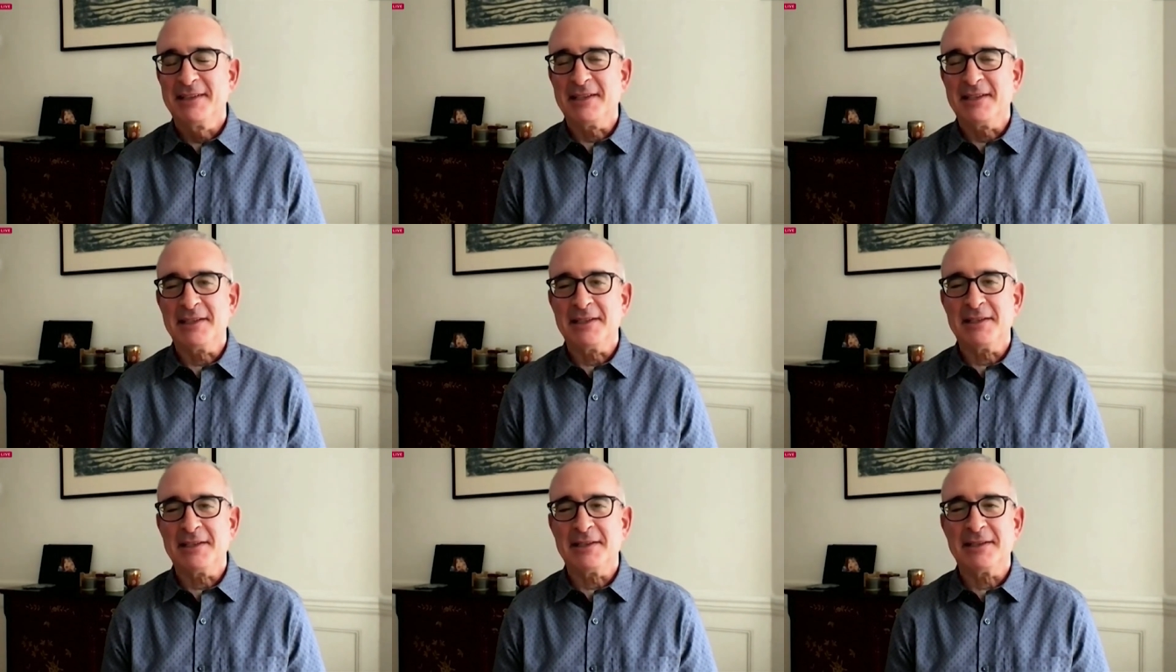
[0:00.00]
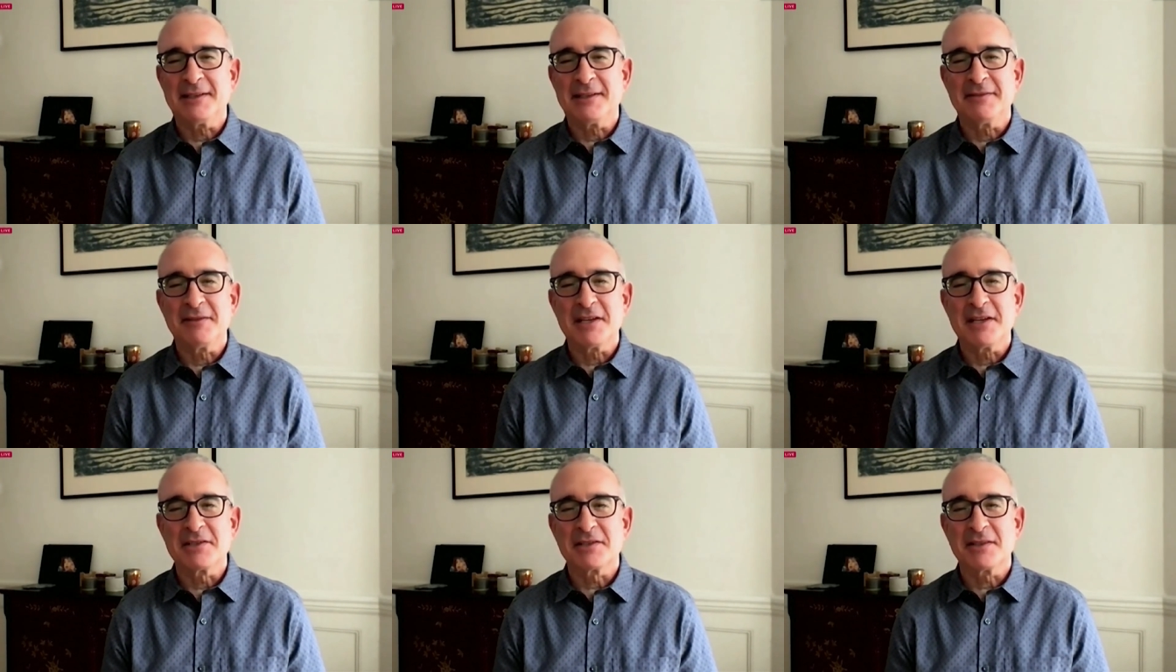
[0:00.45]

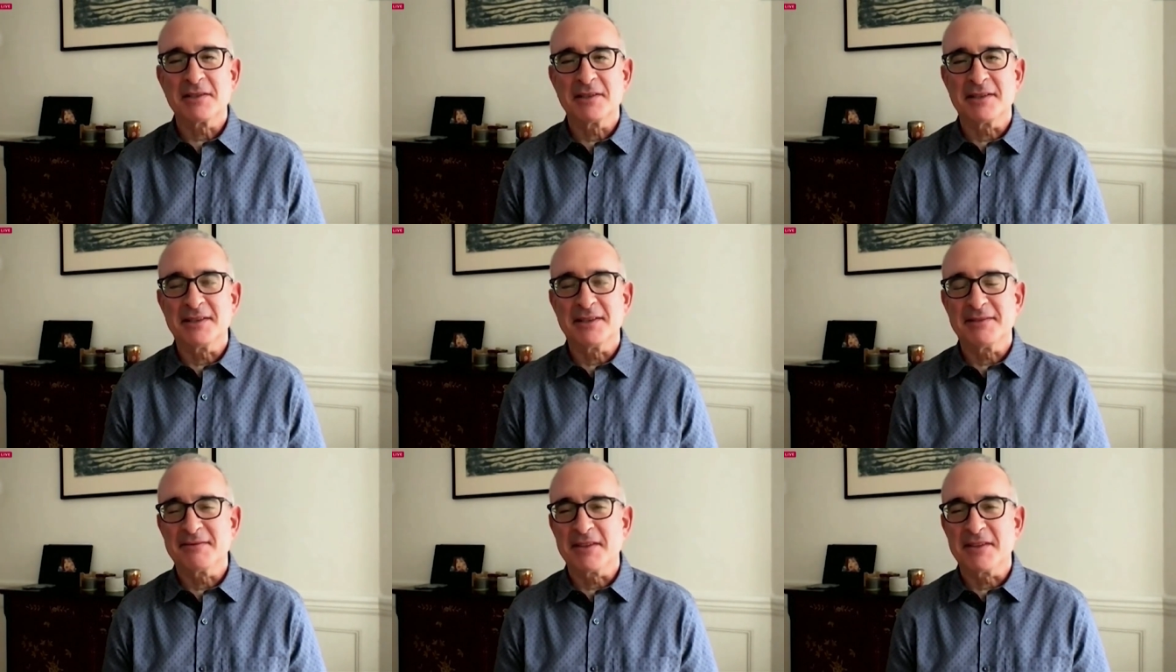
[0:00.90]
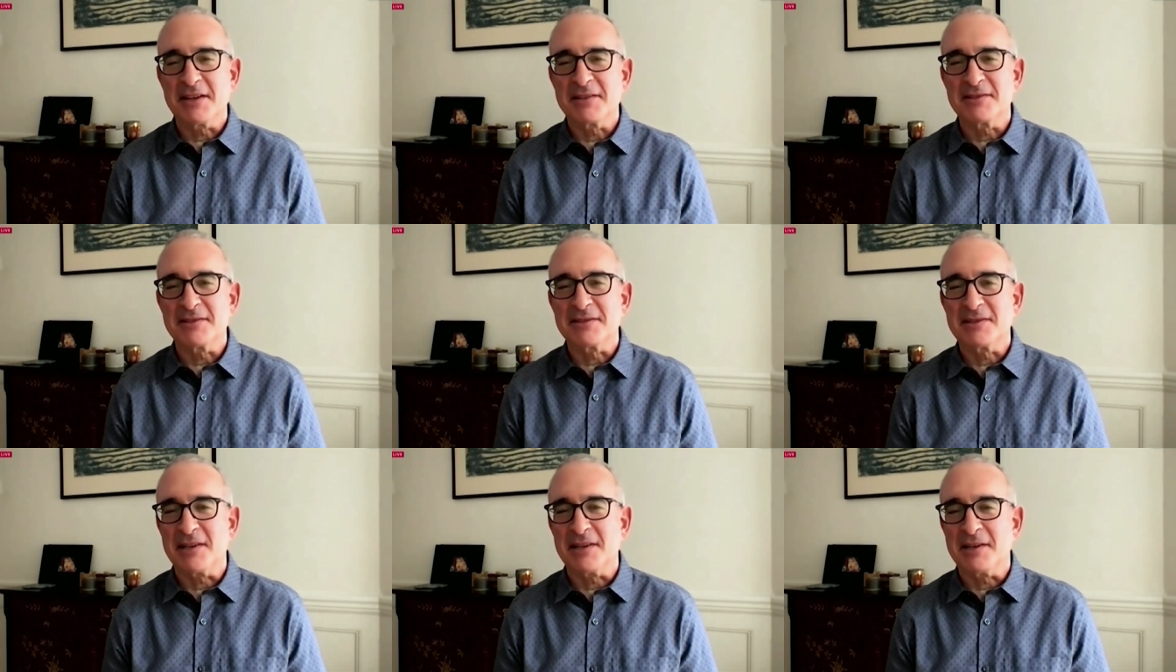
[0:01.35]
Eventually
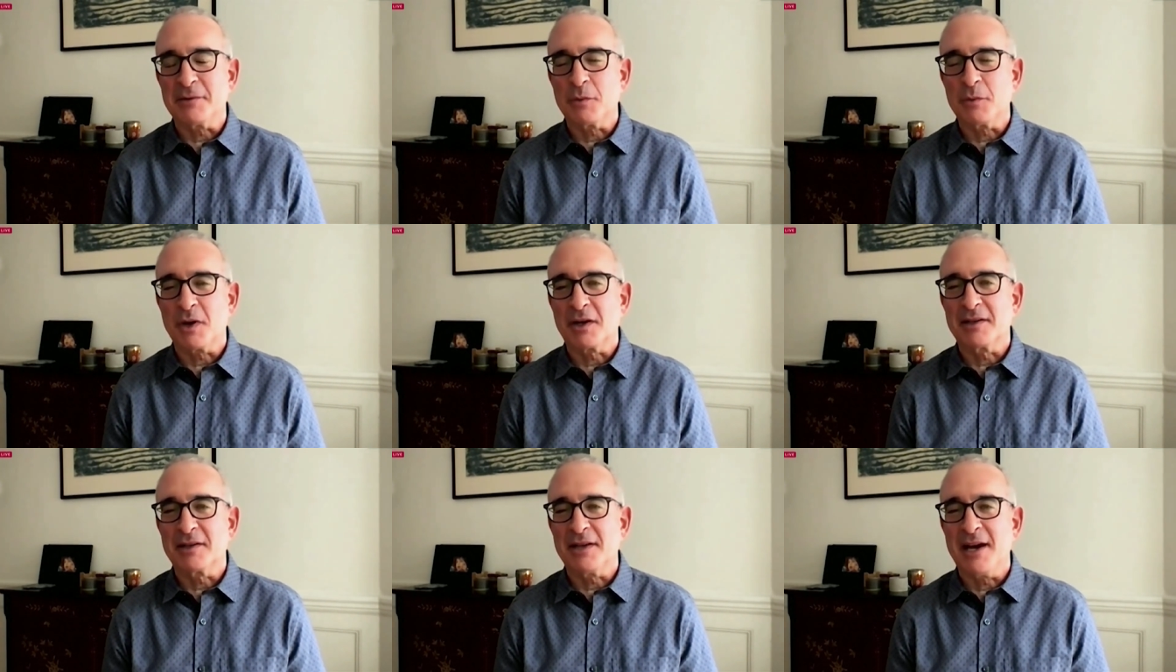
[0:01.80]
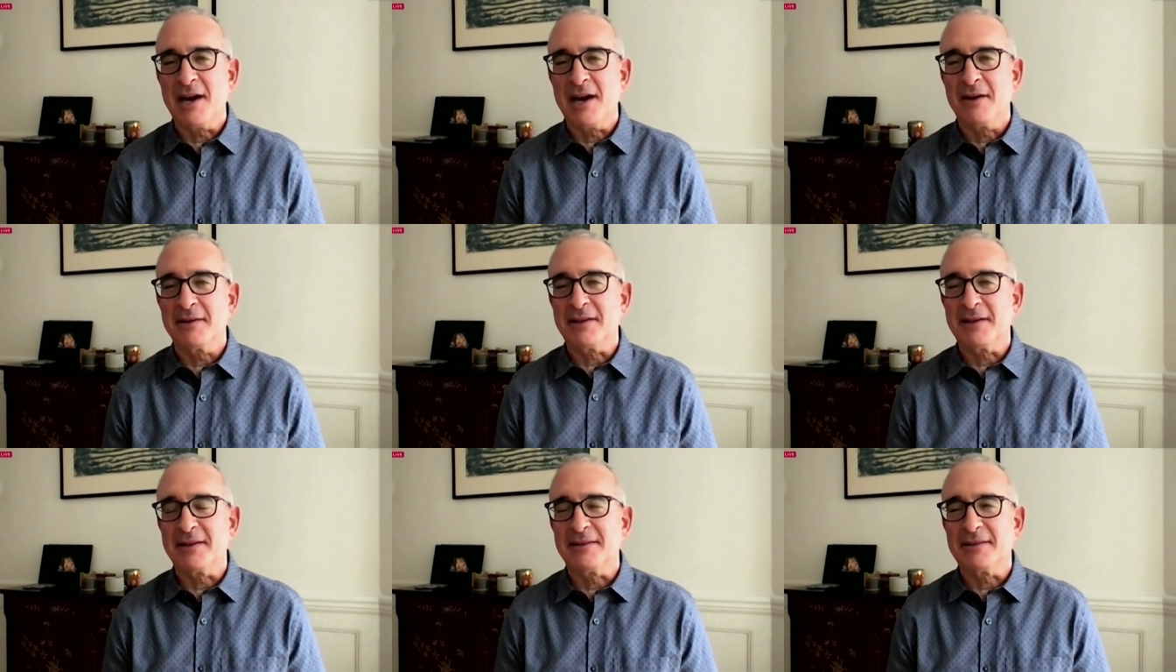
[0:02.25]
things worked
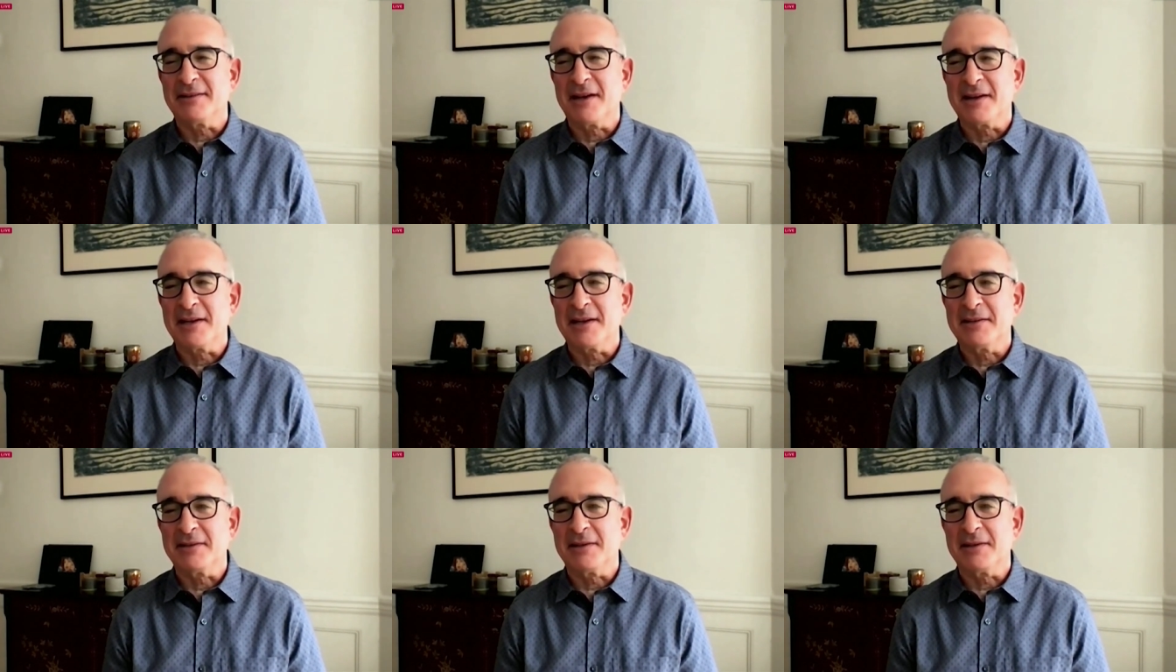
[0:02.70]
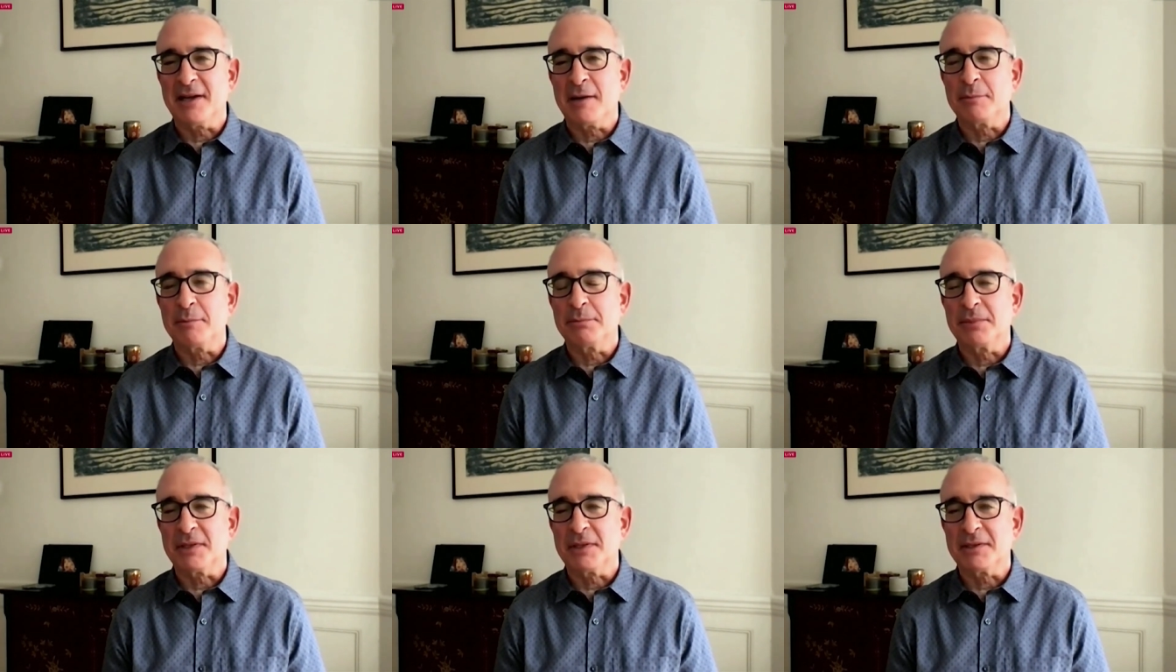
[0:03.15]
out and I ended
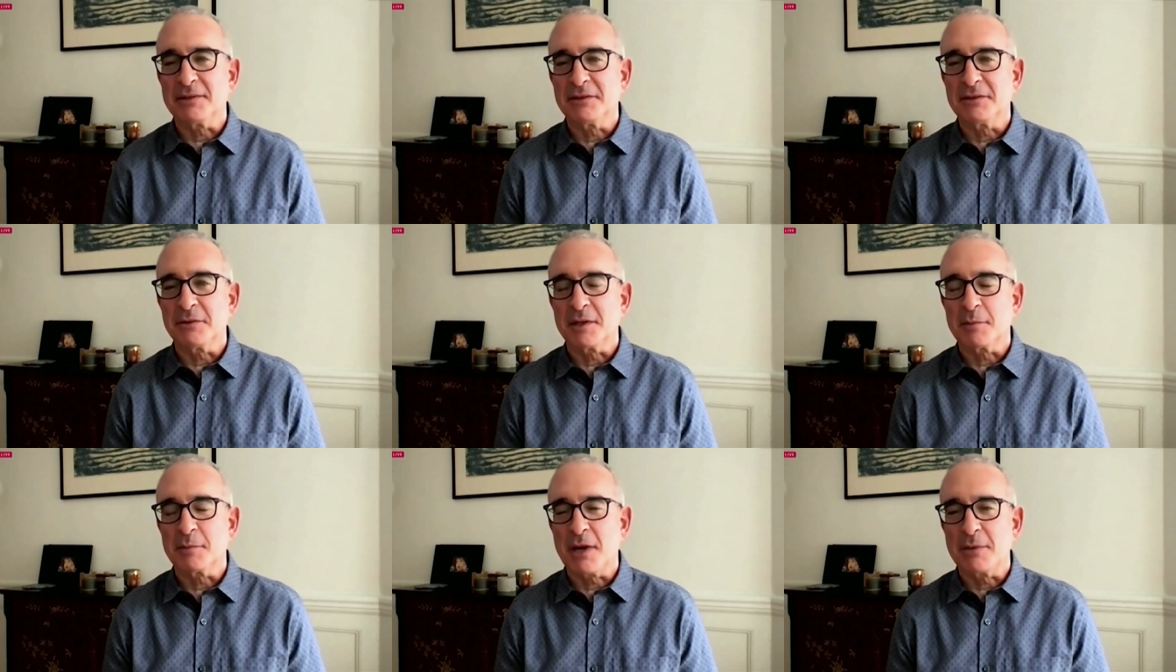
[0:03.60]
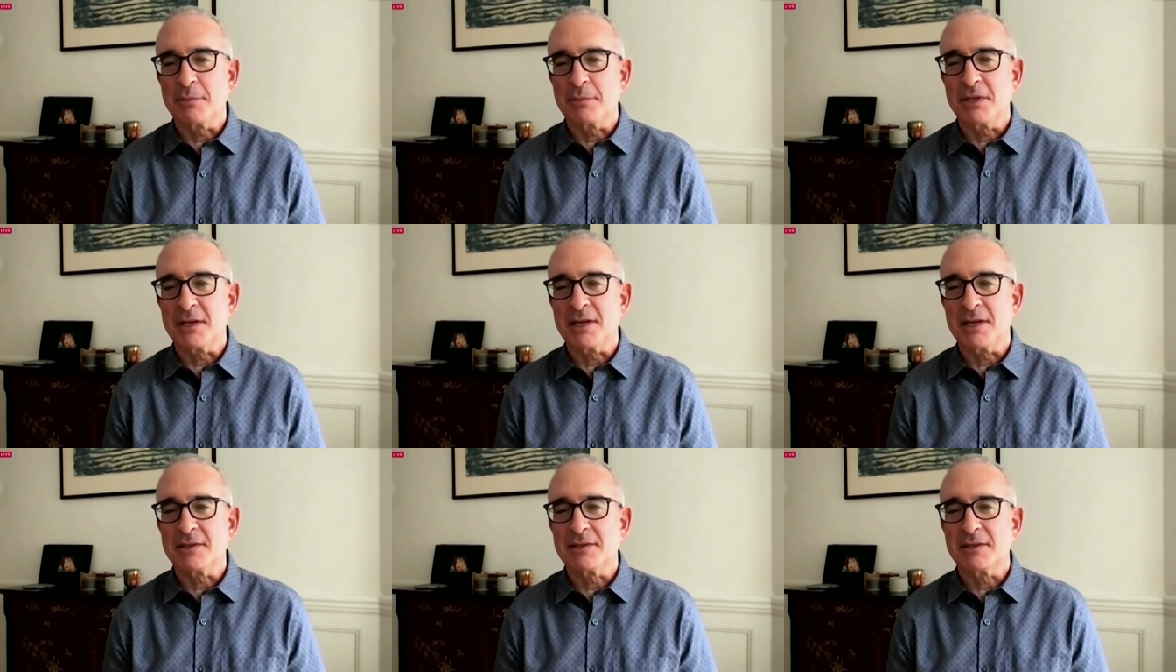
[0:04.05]
up doing my
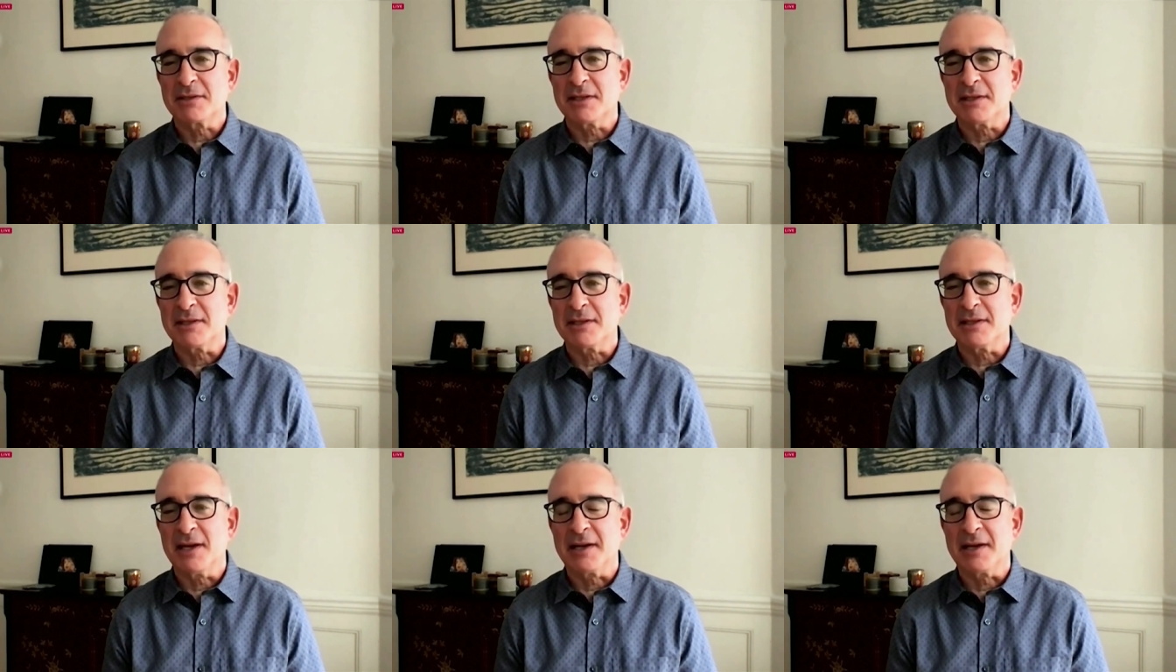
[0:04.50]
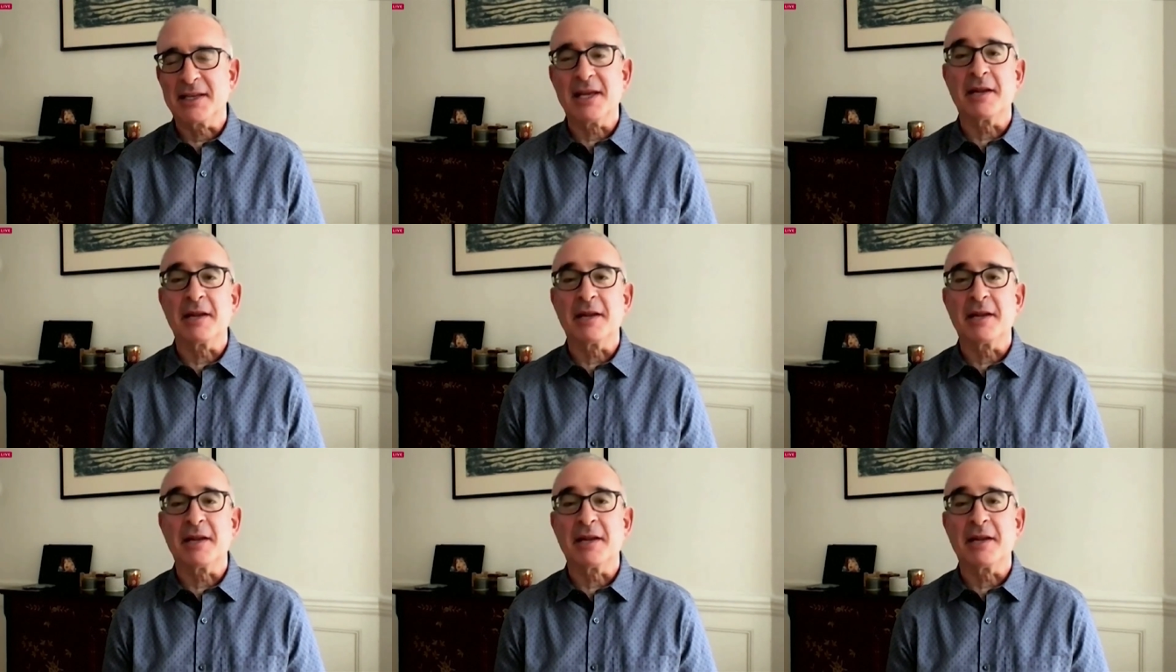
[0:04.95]
PhD,